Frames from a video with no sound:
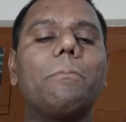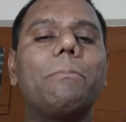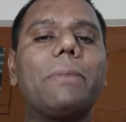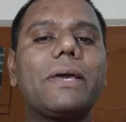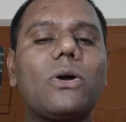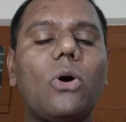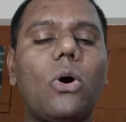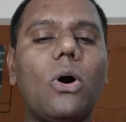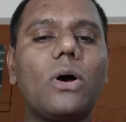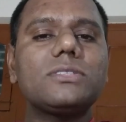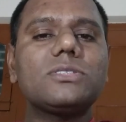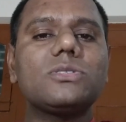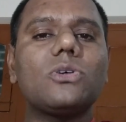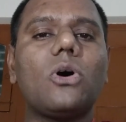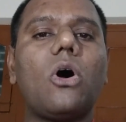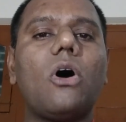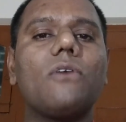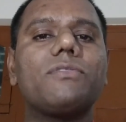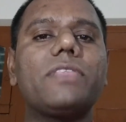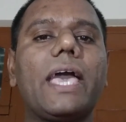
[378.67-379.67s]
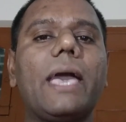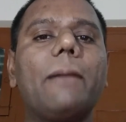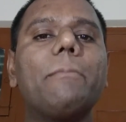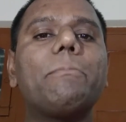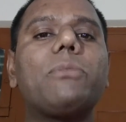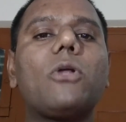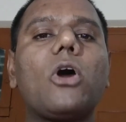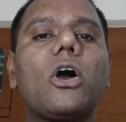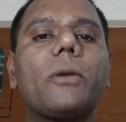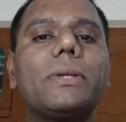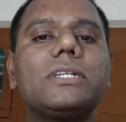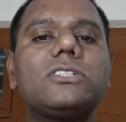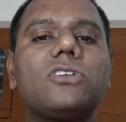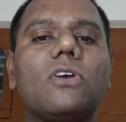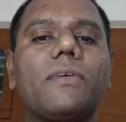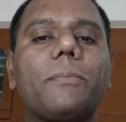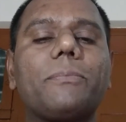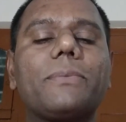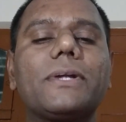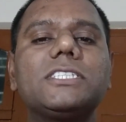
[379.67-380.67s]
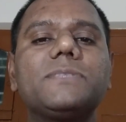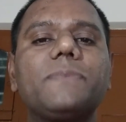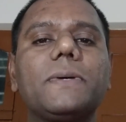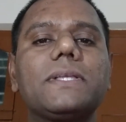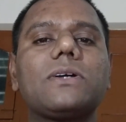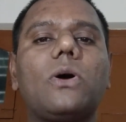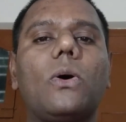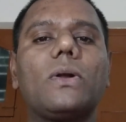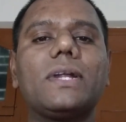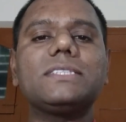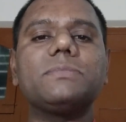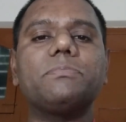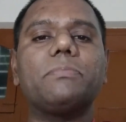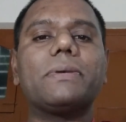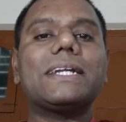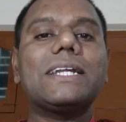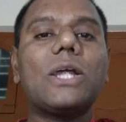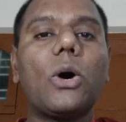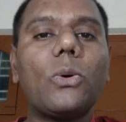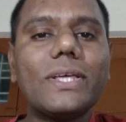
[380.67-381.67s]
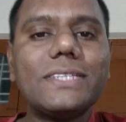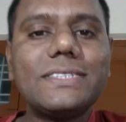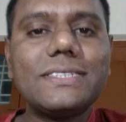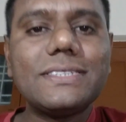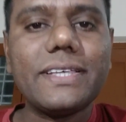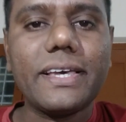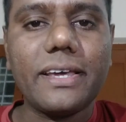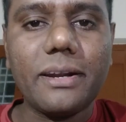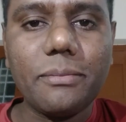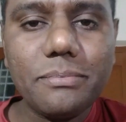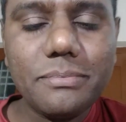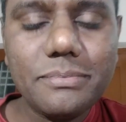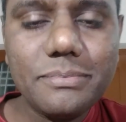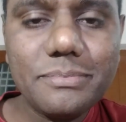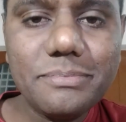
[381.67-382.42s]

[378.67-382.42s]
because of the employment of a principle called as Bernoulli's theorem.